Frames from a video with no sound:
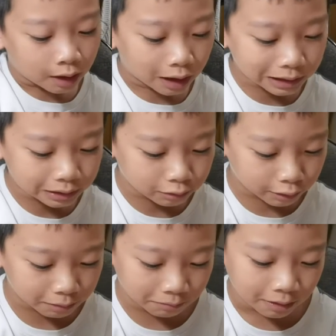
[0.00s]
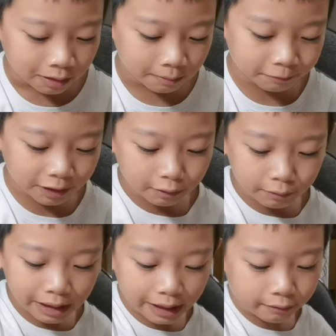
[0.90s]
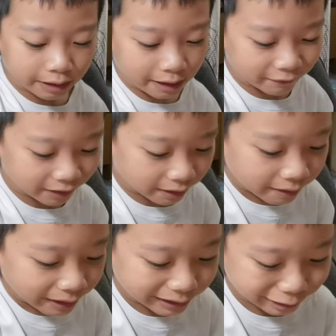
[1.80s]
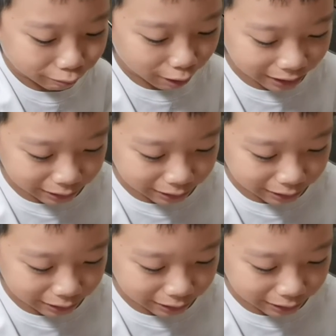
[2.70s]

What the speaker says: auditorium, and right away we're having a surprise